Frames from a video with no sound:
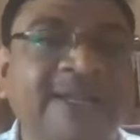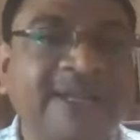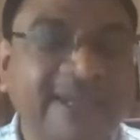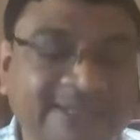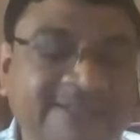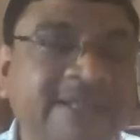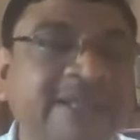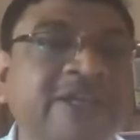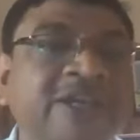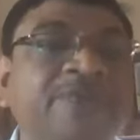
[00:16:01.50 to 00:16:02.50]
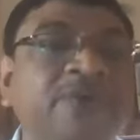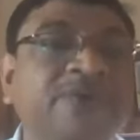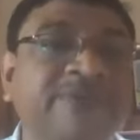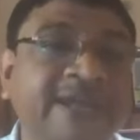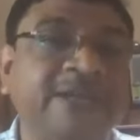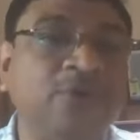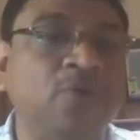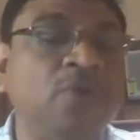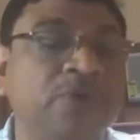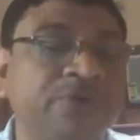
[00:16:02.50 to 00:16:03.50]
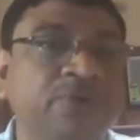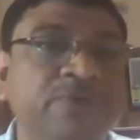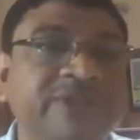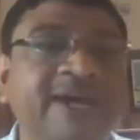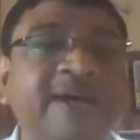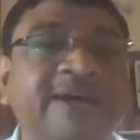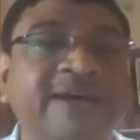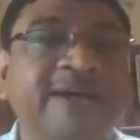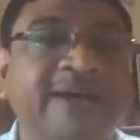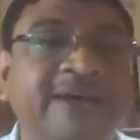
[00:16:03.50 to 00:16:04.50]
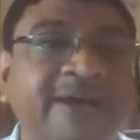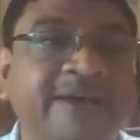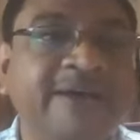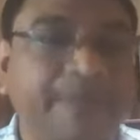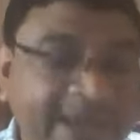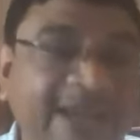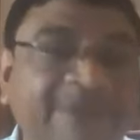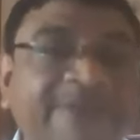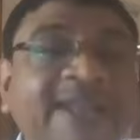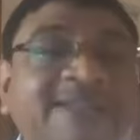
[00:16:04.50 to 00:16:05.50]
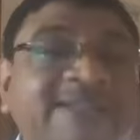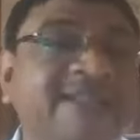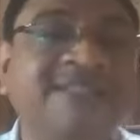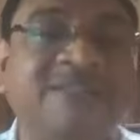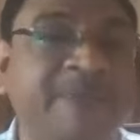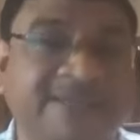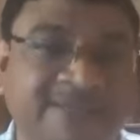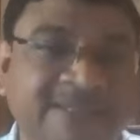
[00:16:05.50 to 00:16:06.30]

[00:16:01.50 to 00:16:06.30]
is if you try to go through the parapharyngeal space,